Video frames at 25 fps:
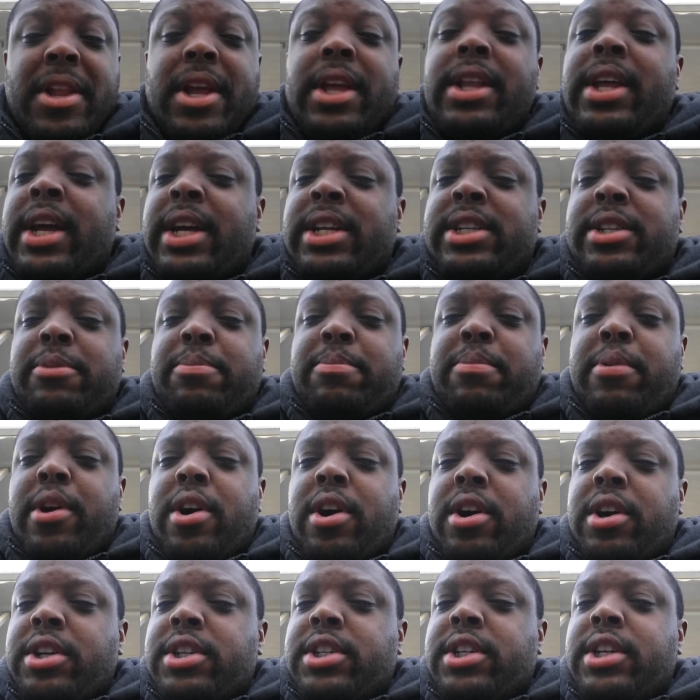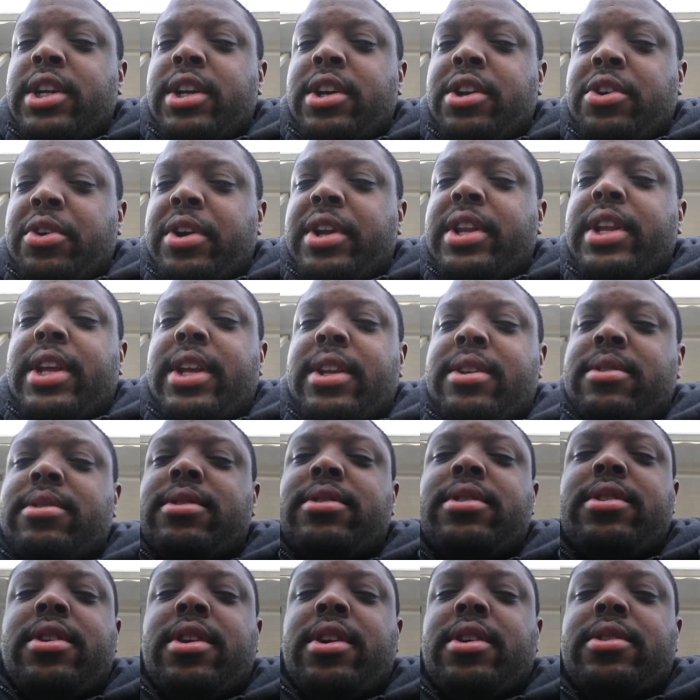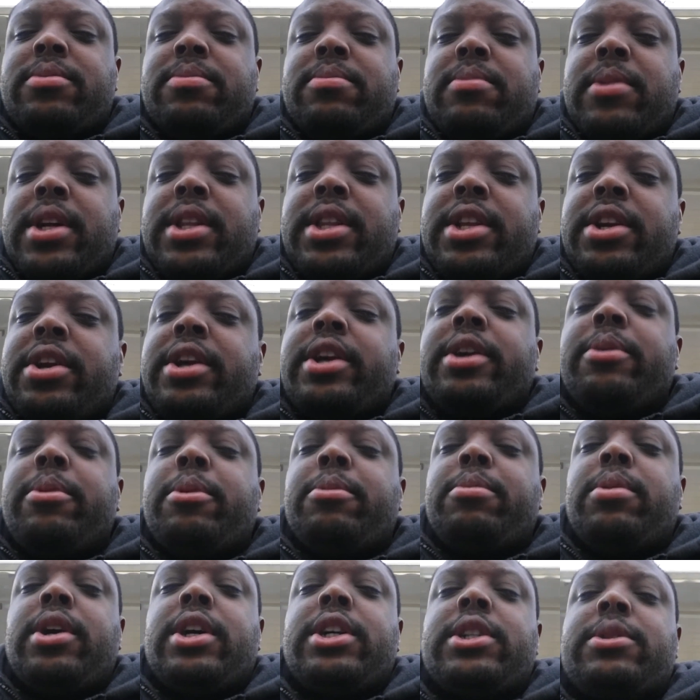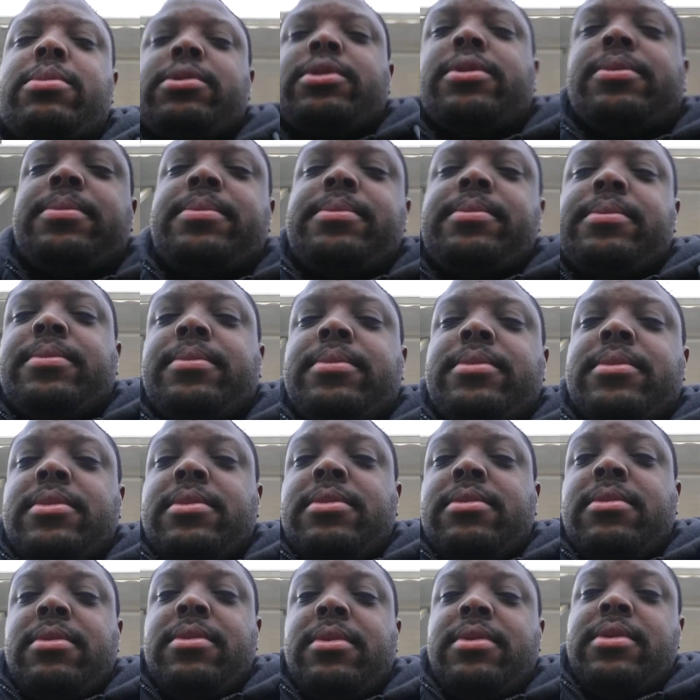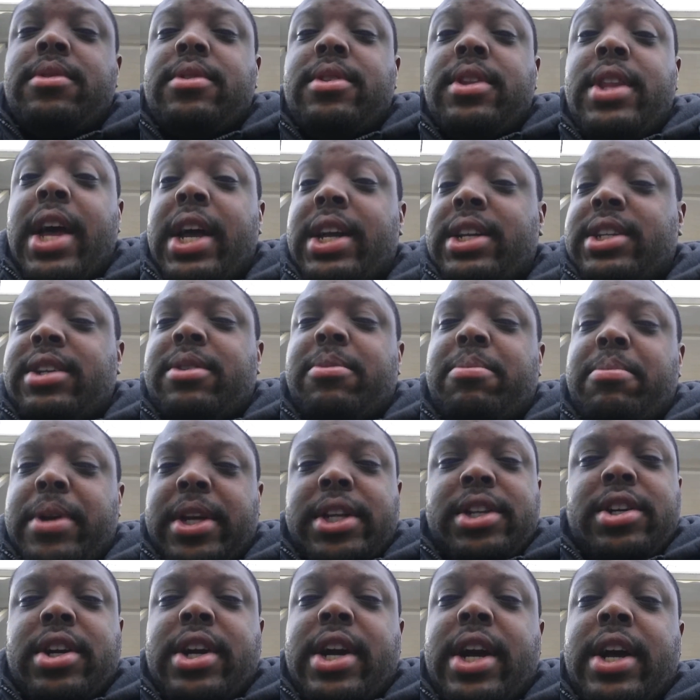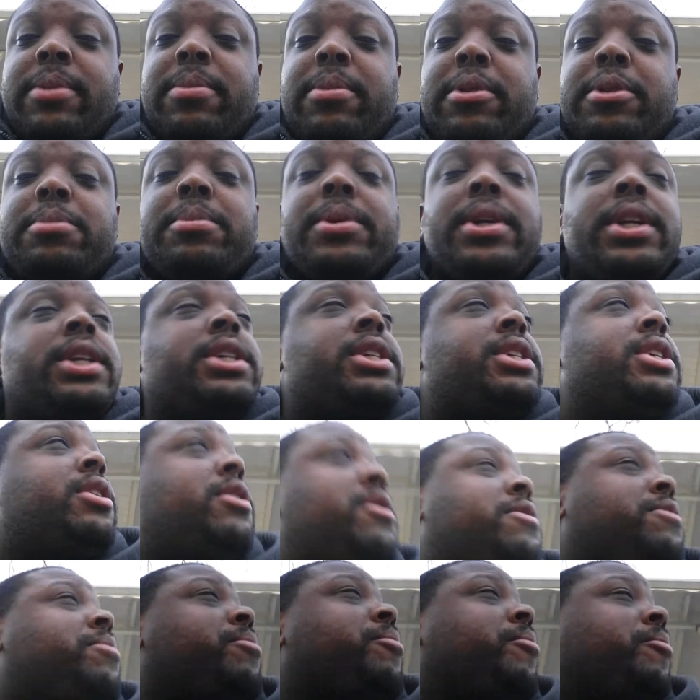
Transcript: they actually partially agree that, my theory could be plausible. That's a major accomplishment in itself.